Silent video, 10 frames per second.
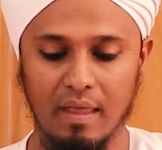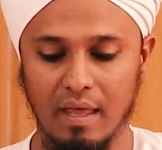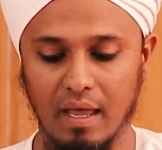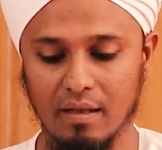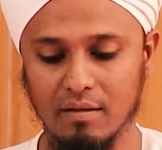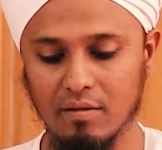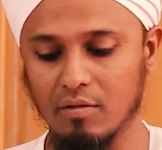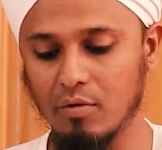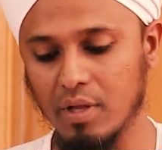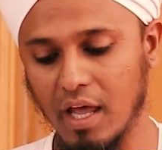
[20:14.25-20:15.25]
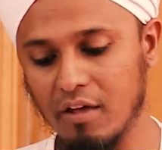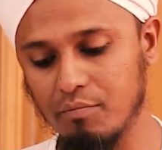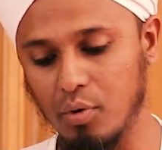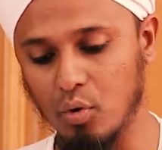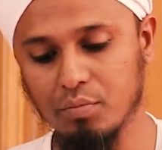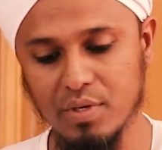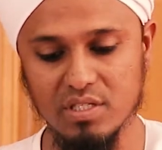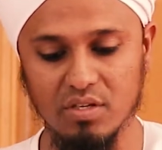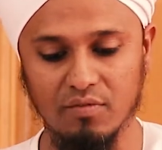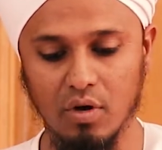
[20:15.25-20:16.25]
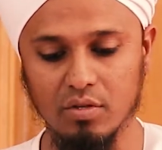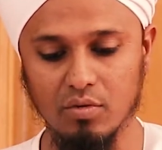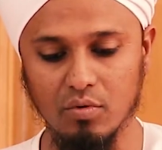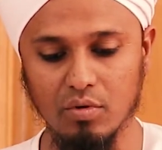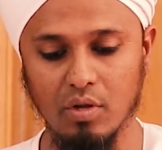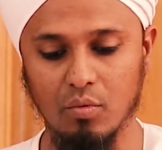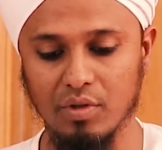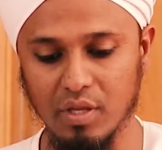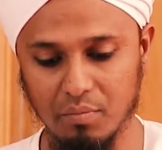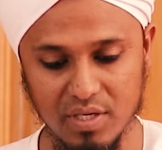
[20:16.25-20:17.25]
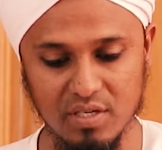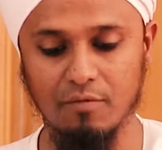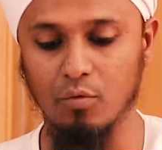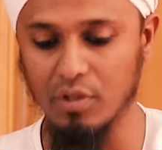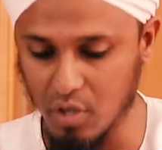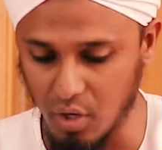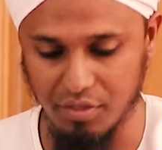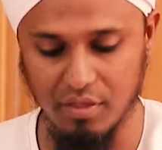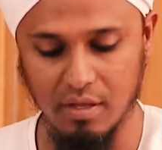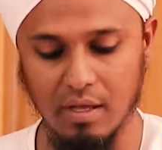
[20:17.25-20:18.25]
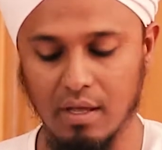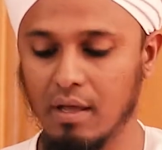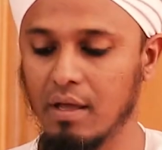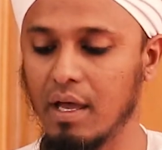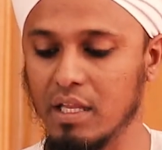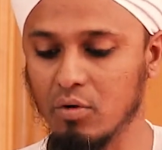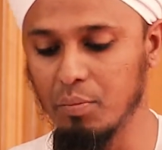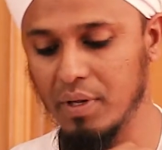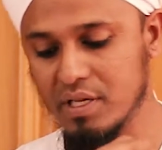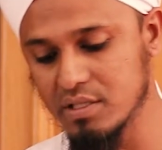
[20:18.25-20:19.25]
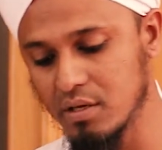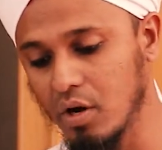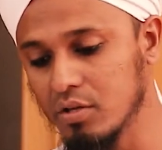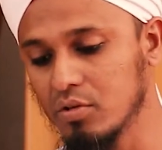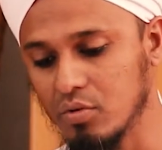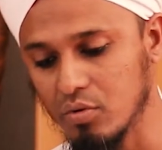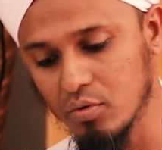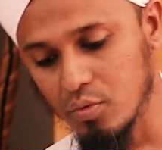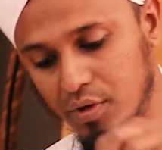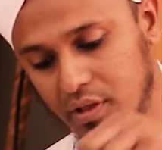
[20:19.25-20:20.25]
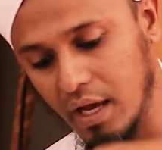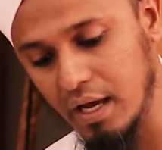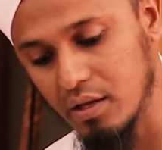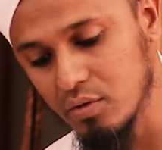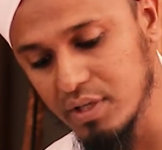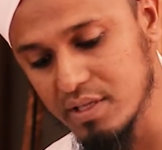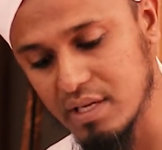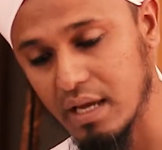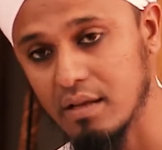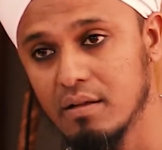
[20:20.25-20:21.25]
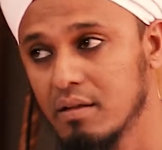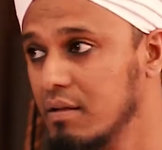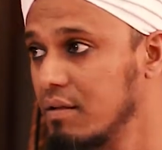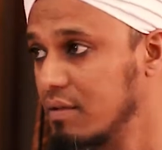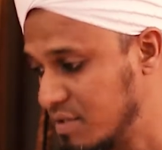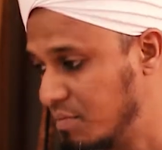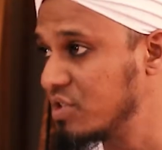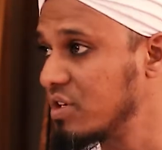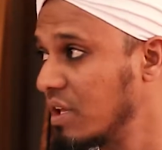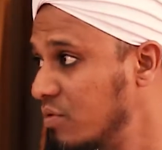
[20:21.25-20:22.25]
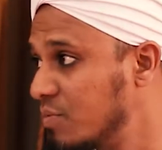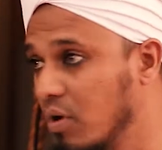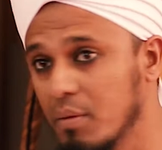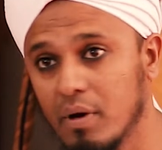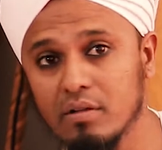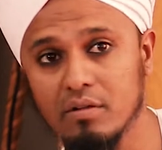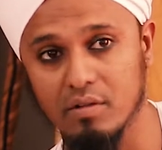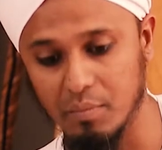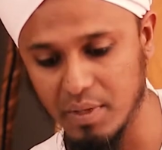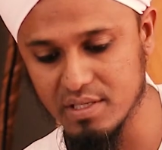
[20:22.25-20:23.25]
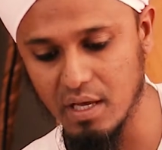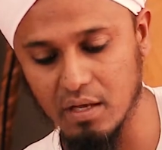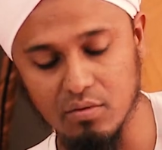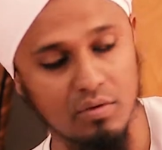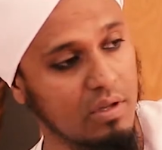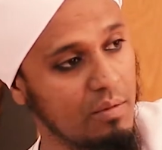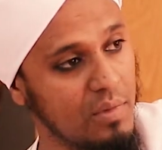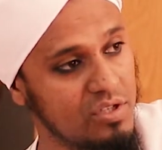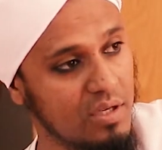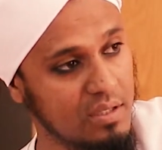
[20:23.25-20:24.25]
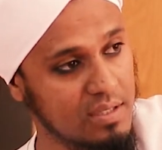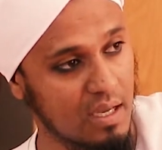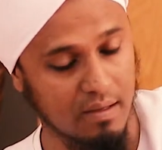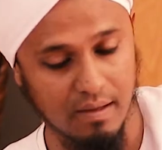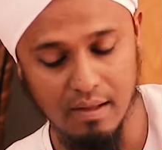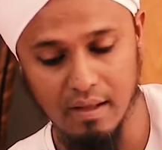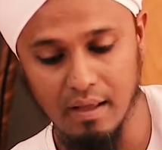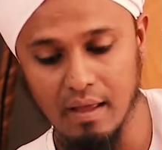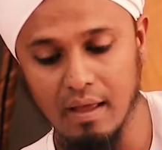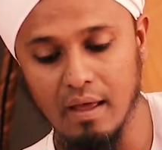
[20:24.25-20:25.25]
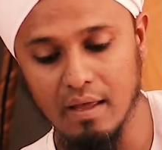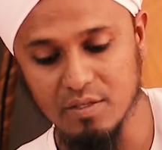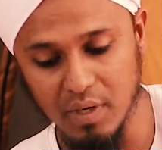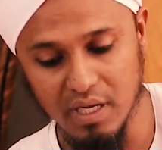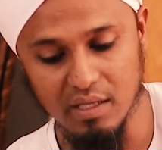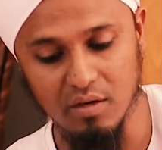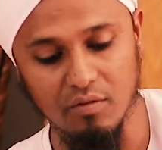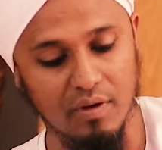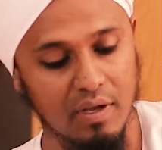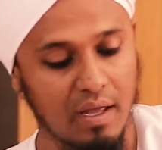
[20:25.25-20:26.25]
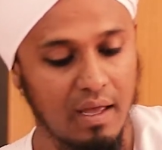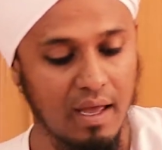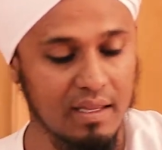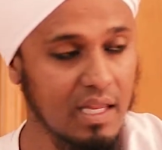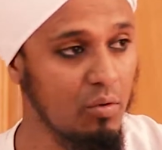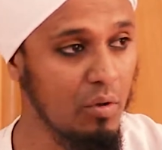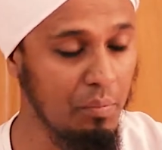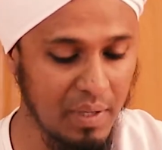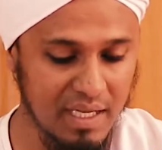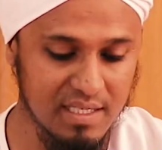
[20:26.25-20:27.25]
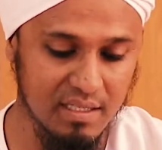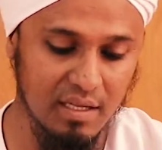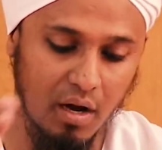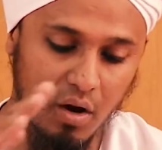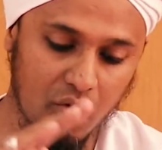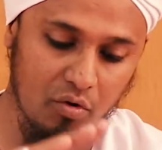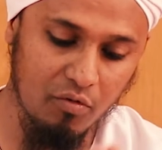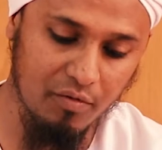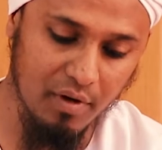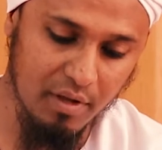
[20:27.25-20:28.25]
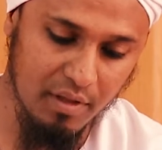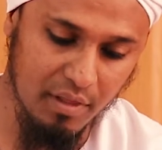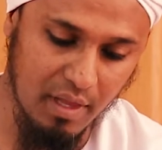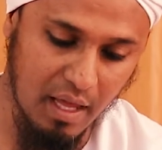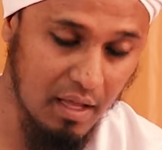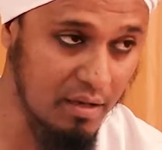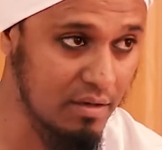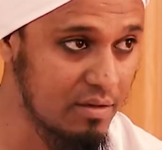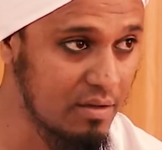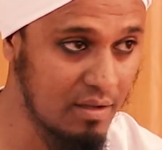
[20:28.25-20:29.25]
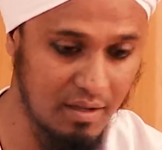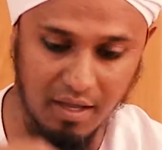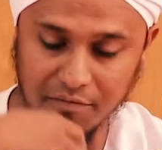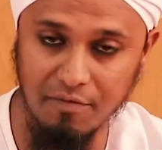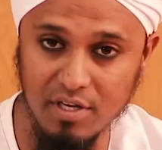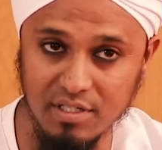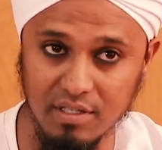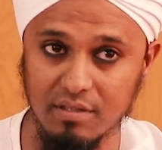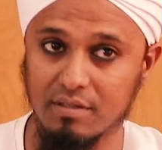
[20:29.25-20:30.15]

and they will have broad pieces of cotton wool with cloth, and they will place the cotton wool with hanut inside. This mixture that we spoke about, they place the mixture inside, sprinkle it over, and they will place it over the hand and fasten it